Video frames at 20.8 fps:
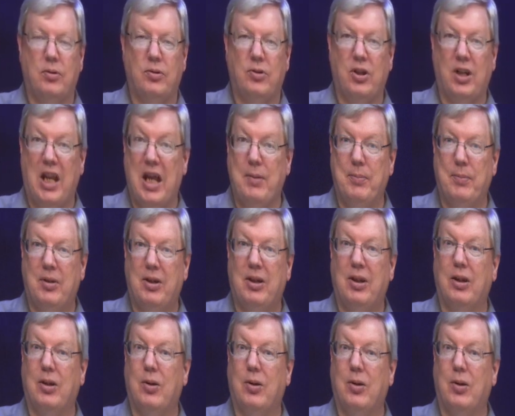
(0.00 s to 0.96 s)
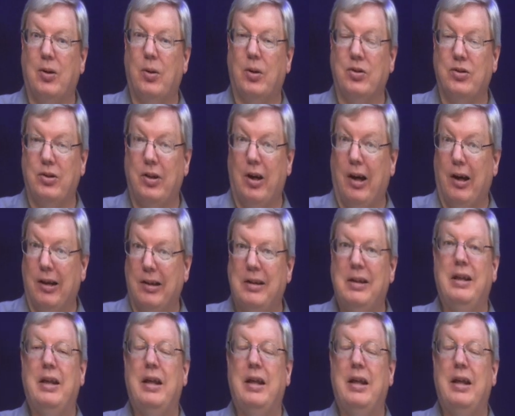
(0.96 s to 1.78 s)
What's the name? Of course, duh.